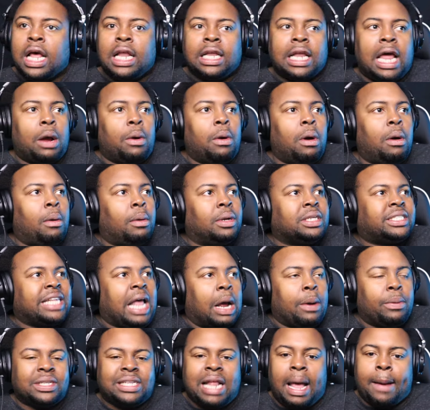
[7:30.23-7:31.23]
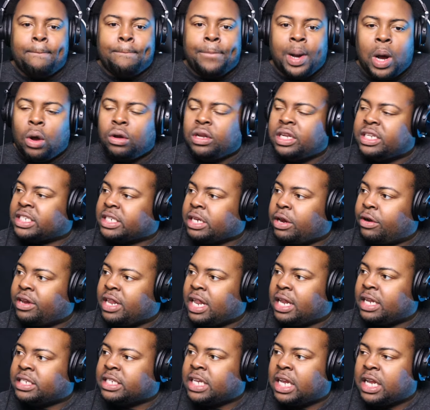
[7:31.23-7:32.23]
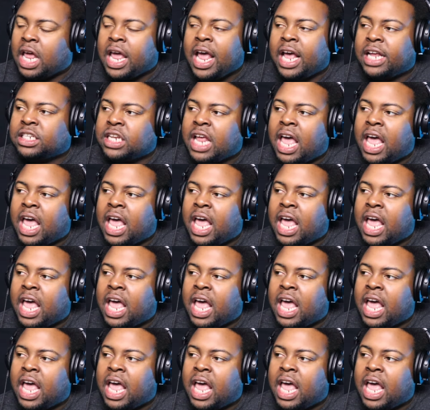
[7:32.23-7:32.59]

Like, what's that bowl of cereal that it said that has